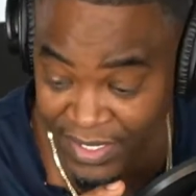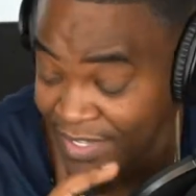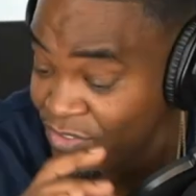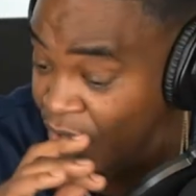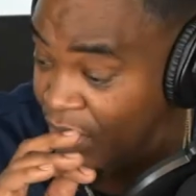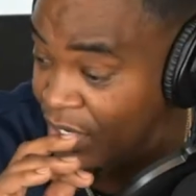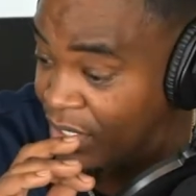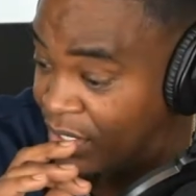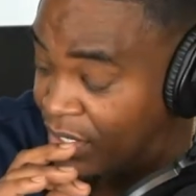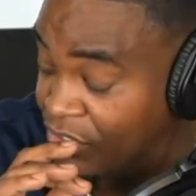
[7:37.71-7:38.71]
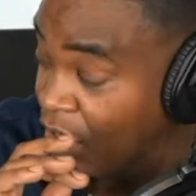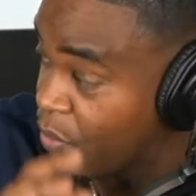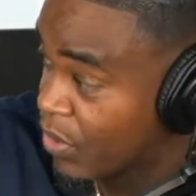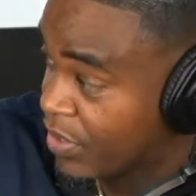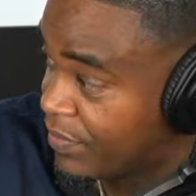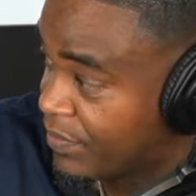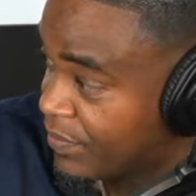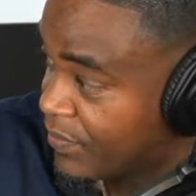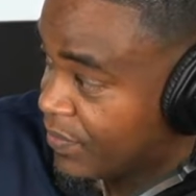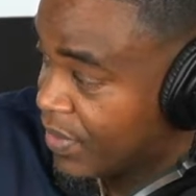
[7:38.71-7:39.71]
It started working
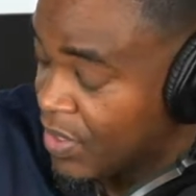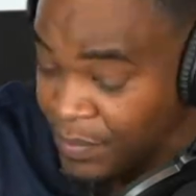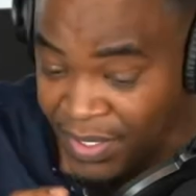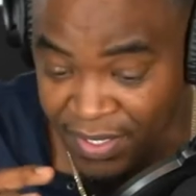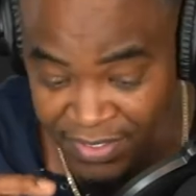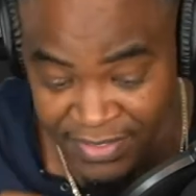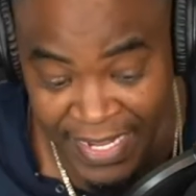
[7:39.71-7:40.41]
because